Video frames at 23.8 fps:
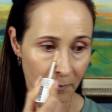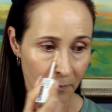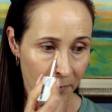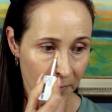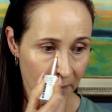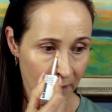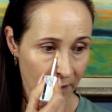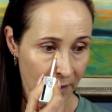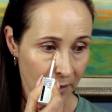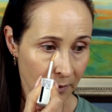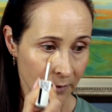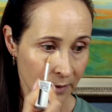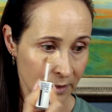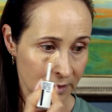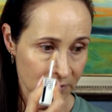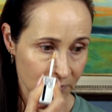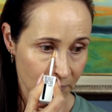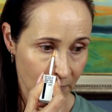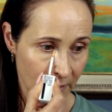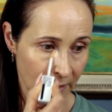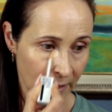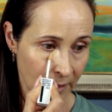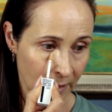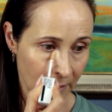the areas
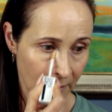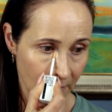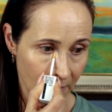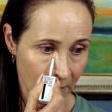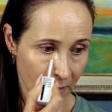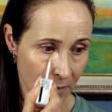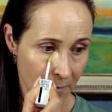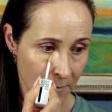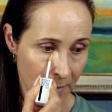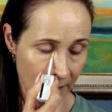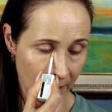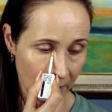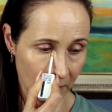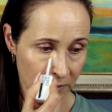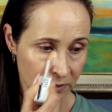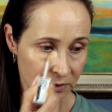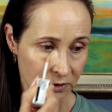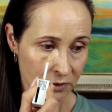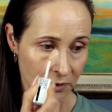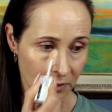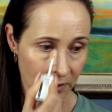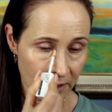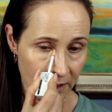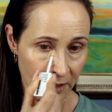where are my
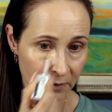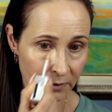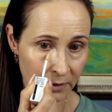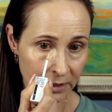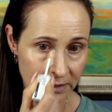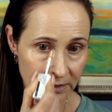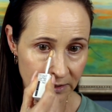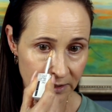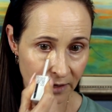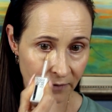concern areas.